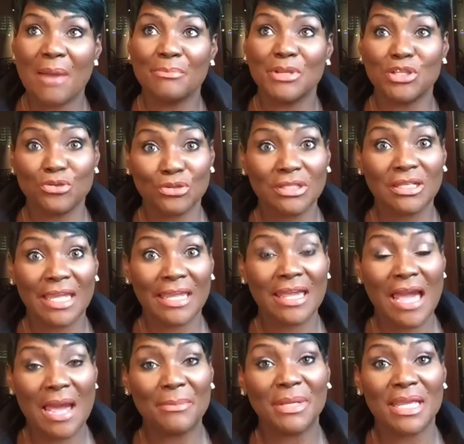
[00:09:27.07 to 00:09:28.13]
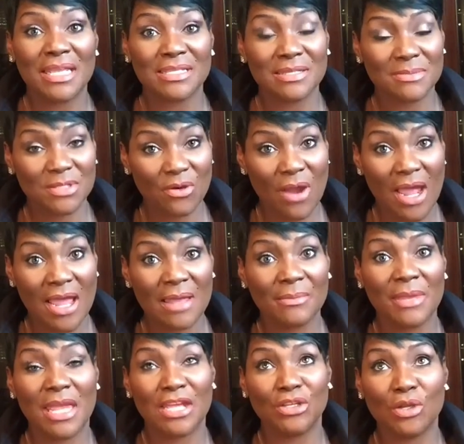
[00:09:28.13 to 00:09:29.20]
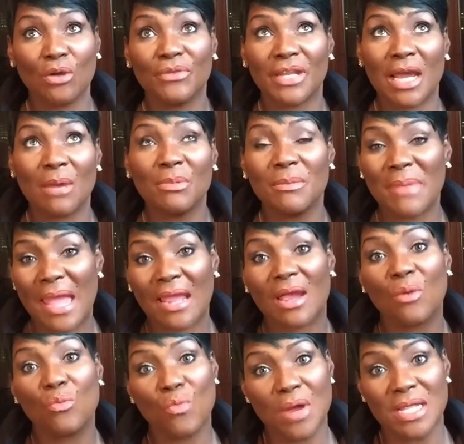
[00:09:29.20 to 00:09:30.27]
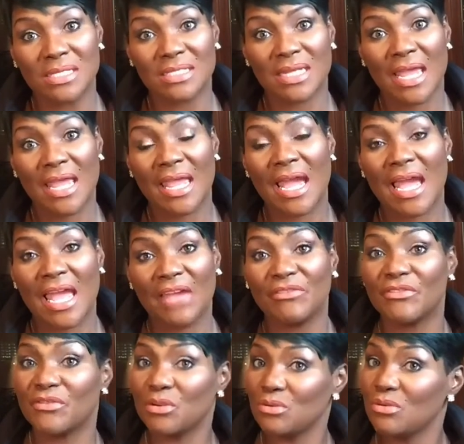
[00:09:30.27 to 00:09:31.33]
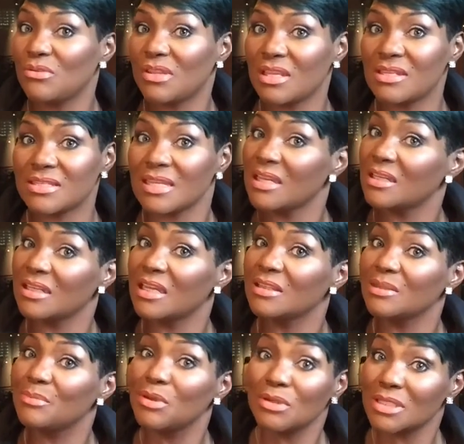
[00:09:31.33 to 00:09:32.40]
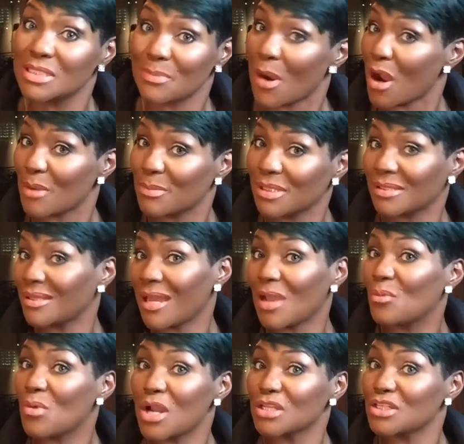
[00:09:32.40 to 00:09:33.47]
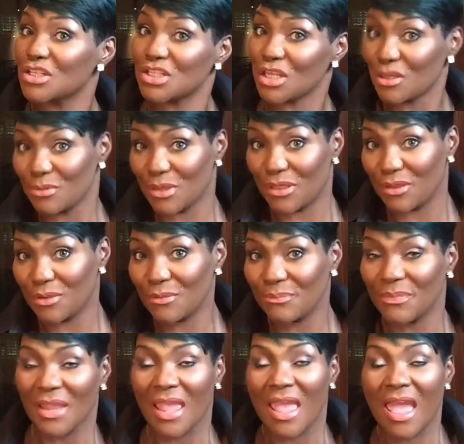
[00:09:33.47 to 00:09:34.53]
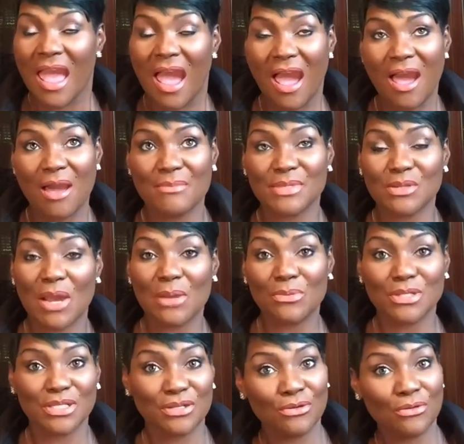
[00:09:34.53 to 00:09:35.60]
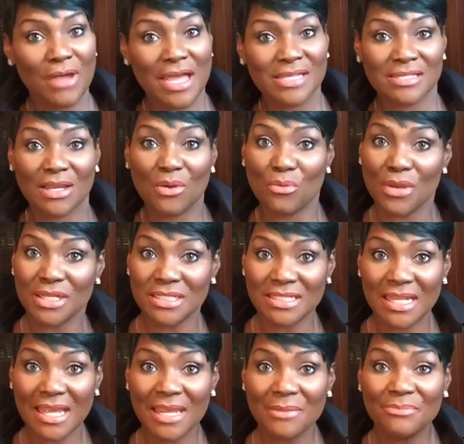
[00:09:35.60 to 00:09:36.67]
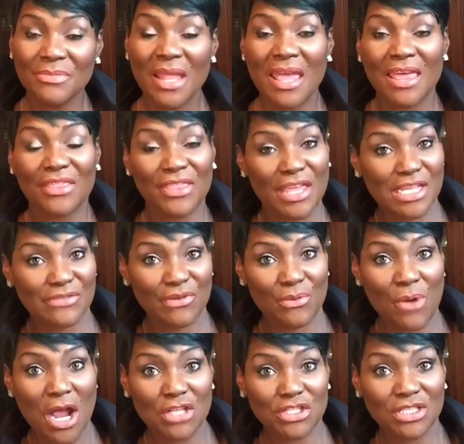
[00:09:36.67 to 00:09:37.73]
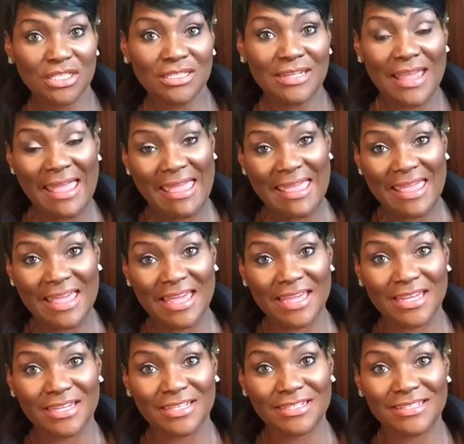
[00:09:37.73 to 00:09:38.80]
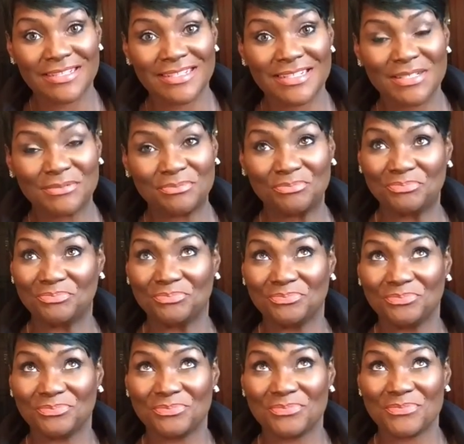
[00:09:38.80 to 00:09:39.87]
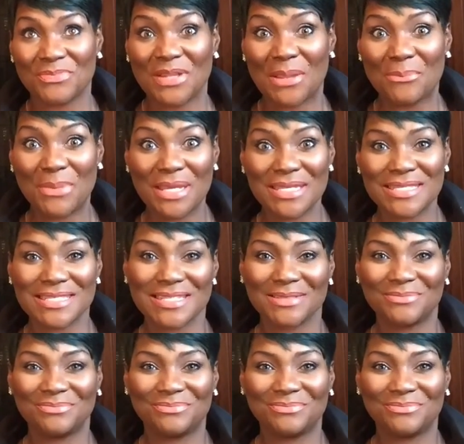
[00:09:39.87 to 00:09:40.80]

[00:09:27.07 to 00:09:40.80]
Be sure to like, comment, and subscribe, and know that I'll be back on Wednesday. I have a few new things in the beauty department that I want to share with you. So I will see you guys on Wednesday. Thanks for watching, and peace.